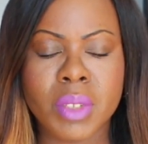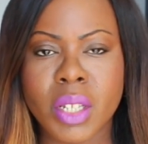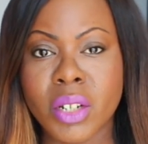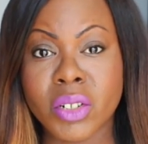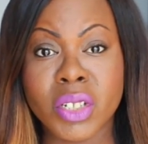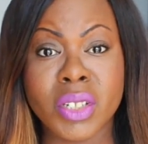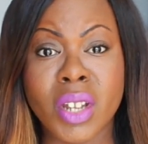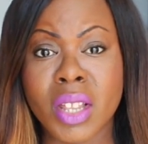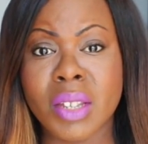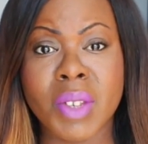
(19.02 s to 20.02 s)
you're just
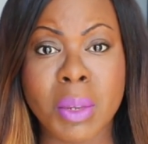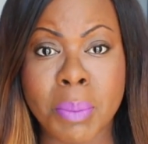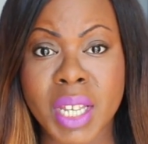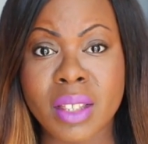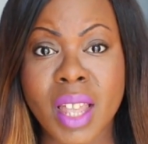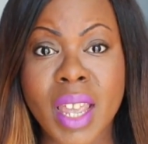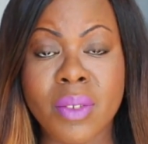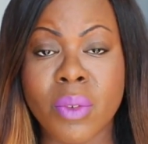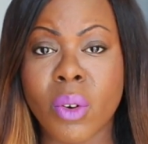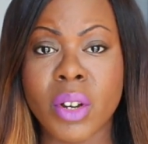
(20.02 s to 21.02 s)
not living a big
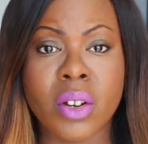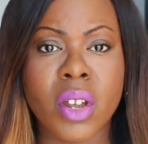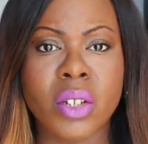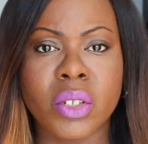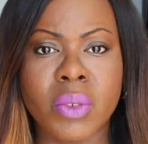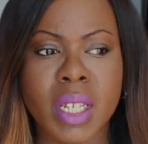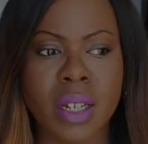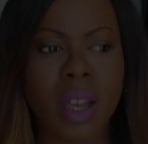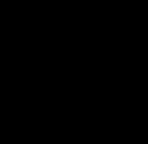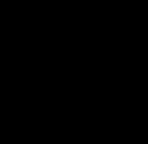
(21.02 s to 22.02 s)
life, or you're not doing
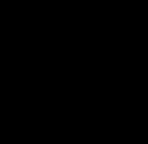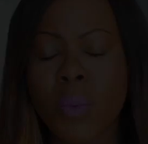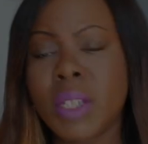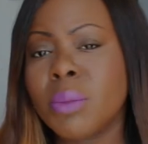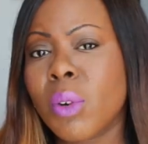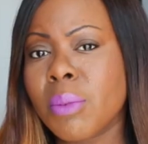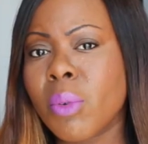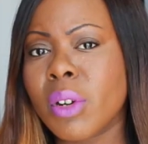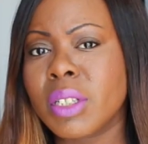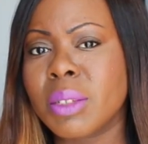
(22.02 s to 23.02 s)
enough. What's more
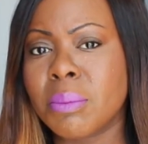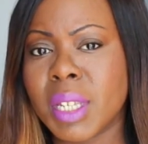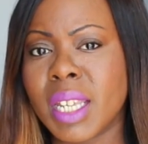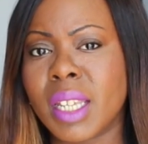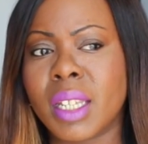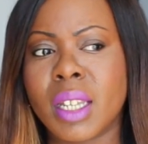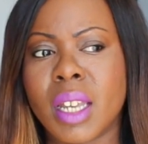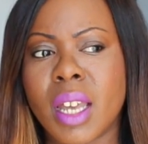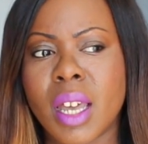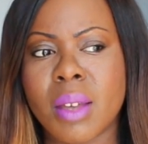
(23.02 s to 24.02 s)
important to me,
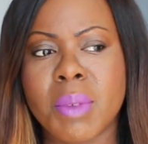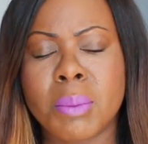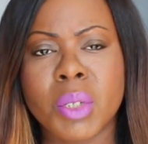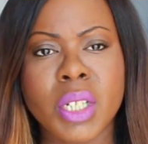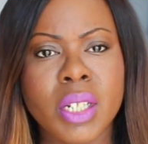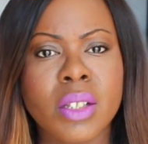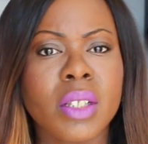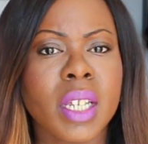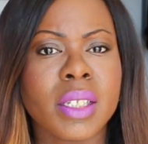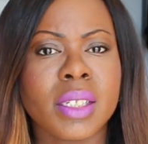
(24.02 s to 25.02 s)
and
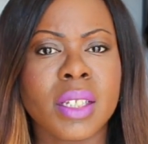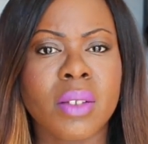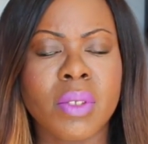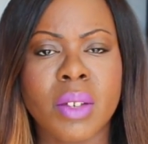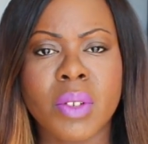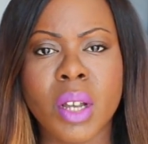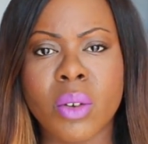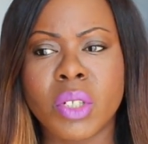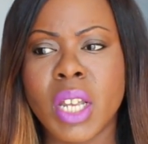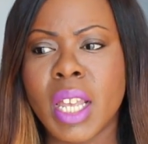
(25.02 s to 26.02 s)
particularly as a self-love
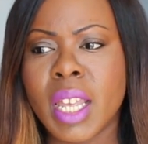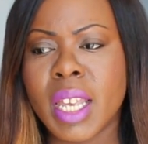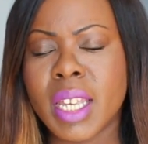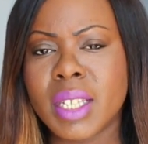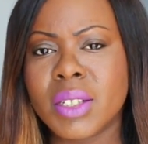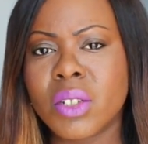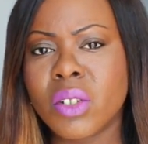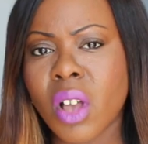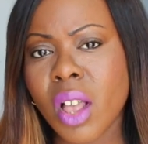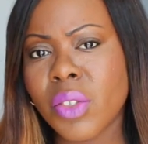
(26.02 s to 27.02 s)
coach, is
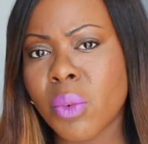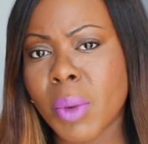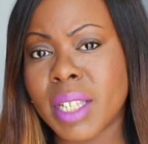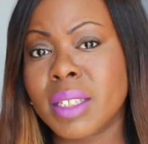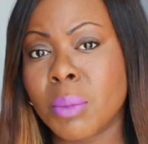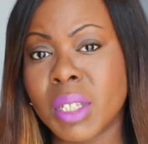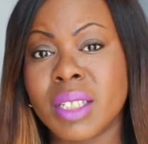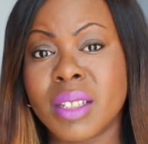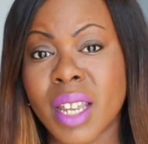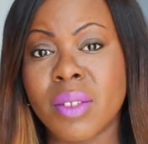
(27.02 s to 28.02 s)
not the way
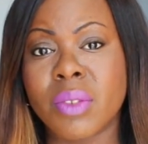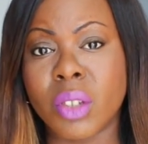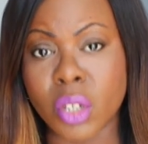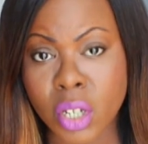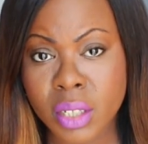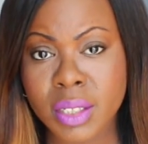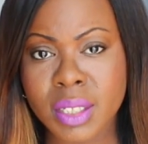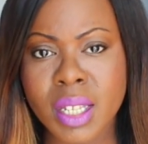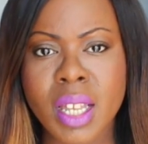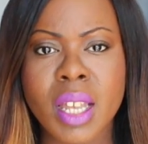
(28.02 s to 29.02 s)
someone's life
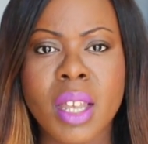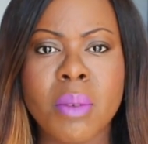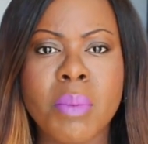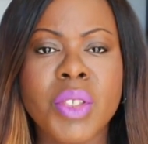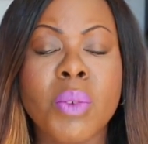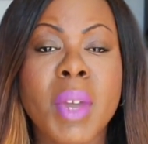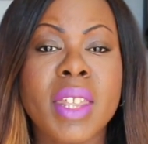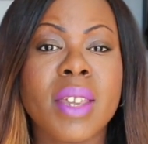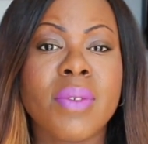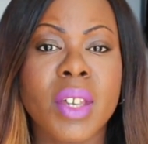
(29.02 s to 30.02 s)
looks, but the
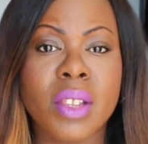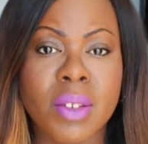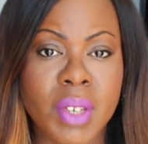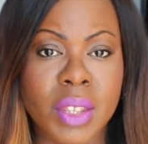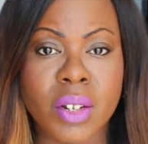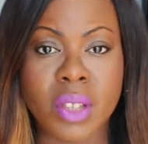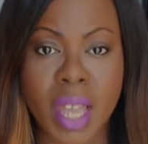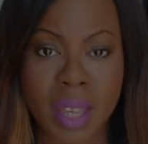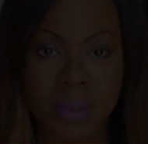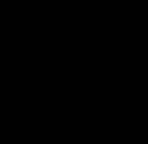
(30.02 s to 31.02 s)
way they feel living their
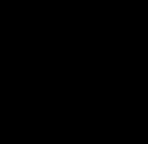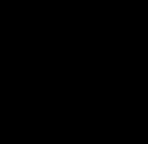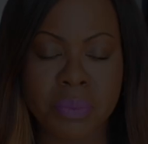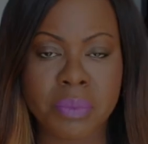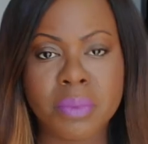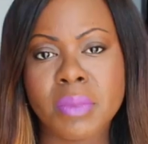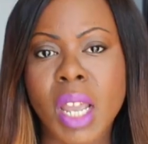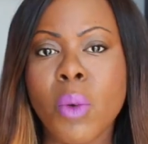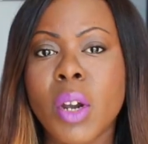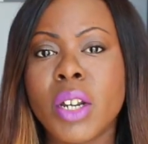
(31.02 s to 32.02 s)
lives.
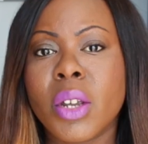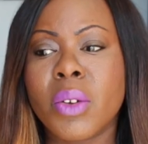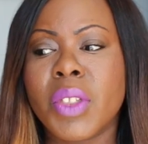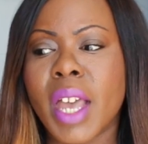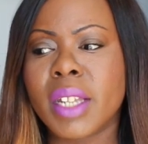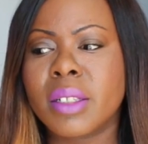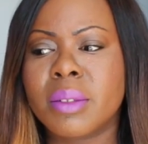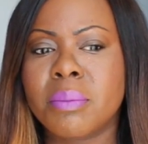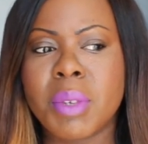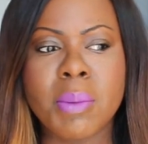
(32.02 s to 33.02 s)
I want to know that
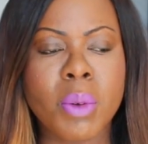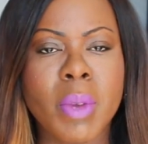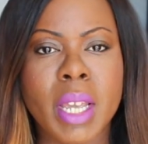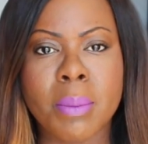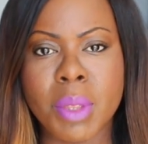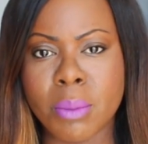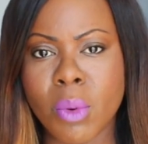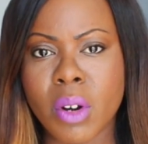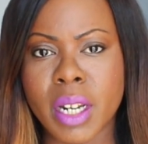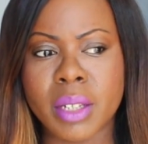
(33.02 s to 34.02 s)
people wake up in the
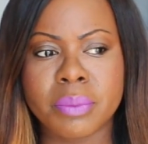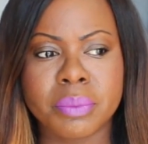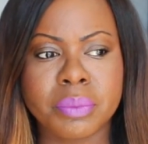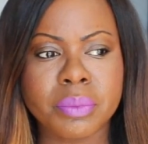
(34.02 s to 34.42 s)
morning,